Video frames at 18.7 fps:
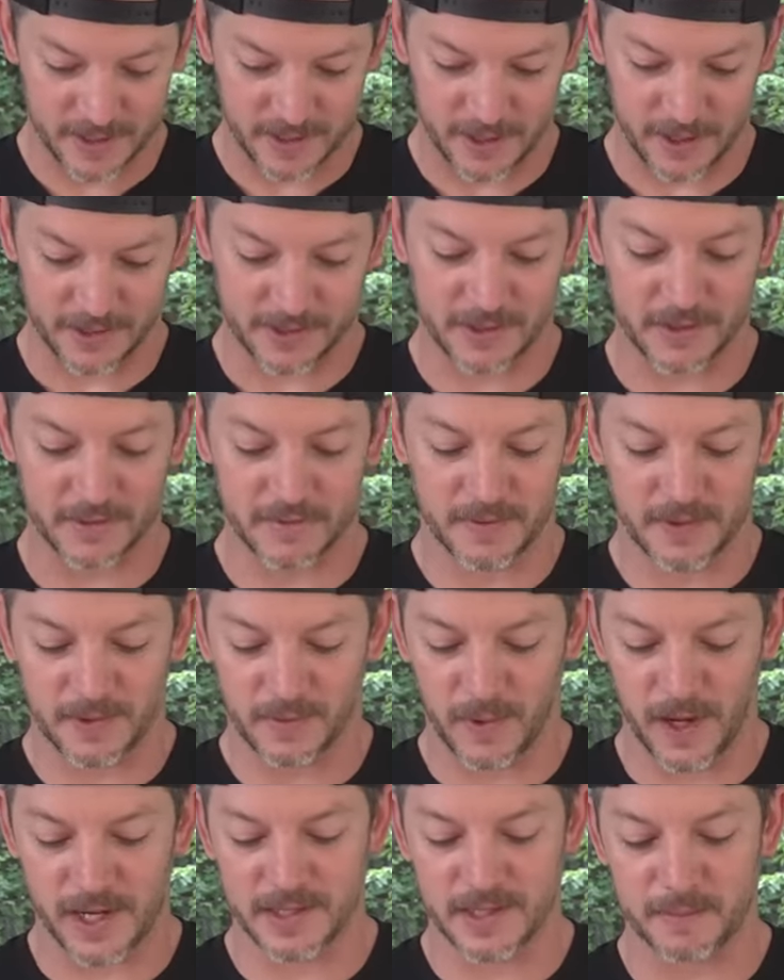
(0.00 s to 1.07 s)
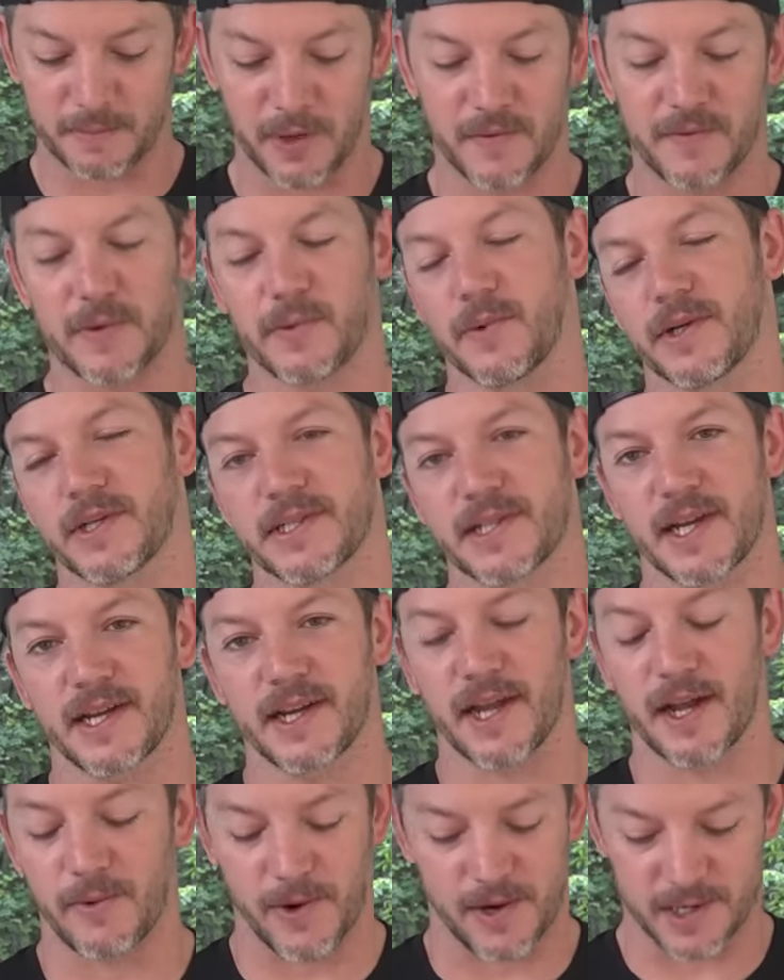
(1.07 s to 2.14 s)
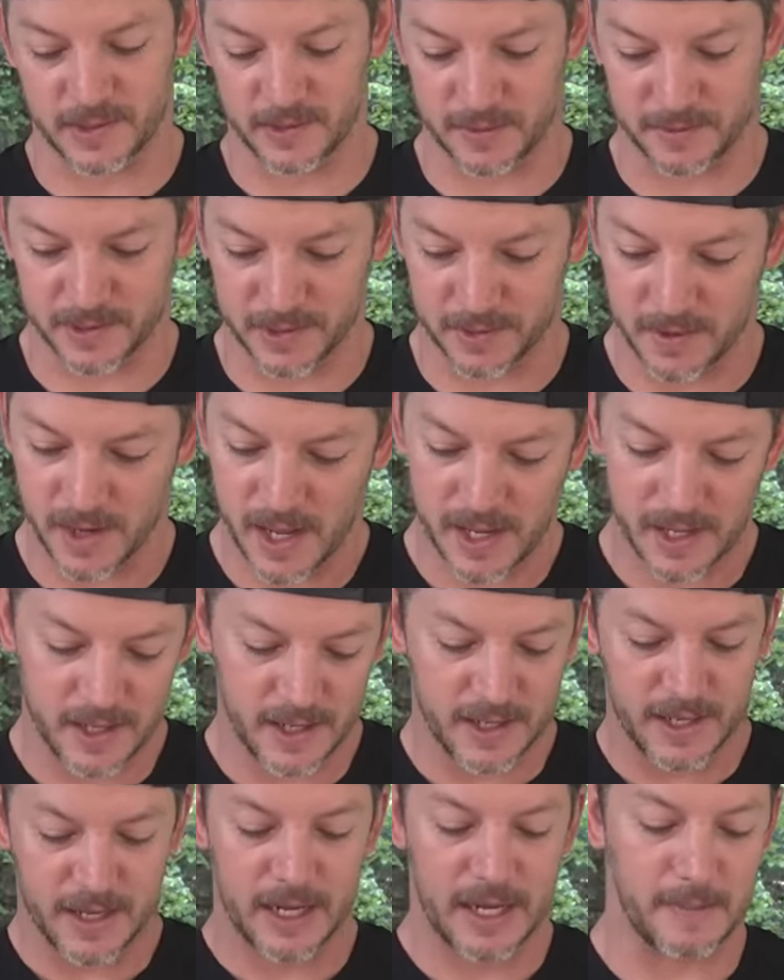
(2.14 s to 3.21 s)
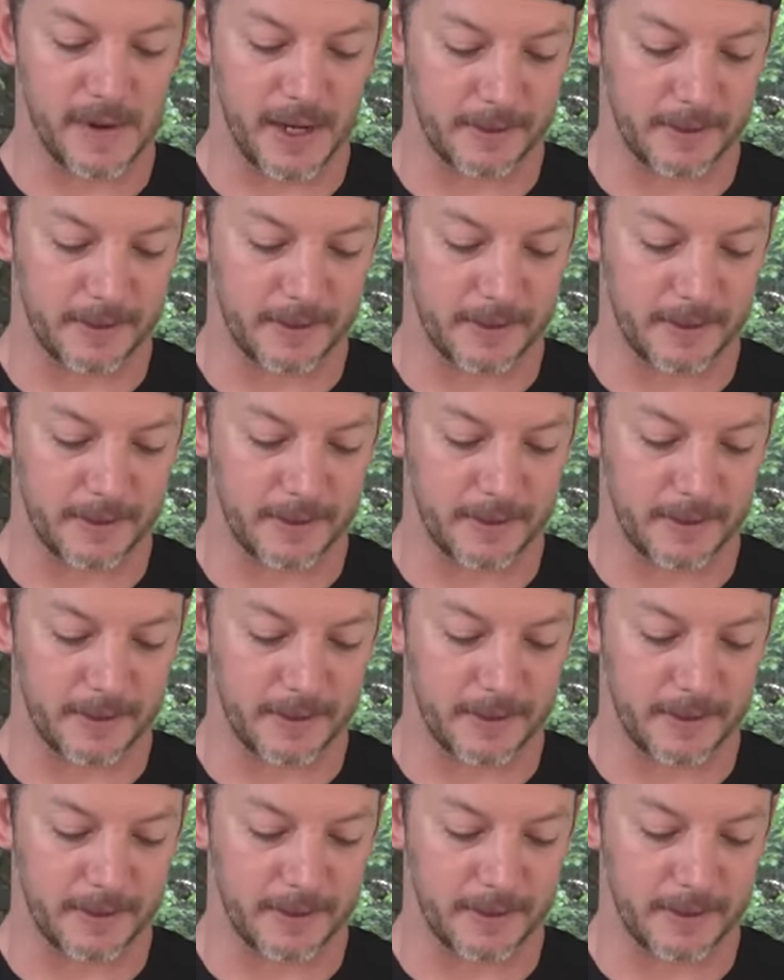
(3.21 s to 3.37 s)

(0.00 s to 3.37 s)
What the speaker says: Also, why is a perfect war design guy wearing a swimsuit? Come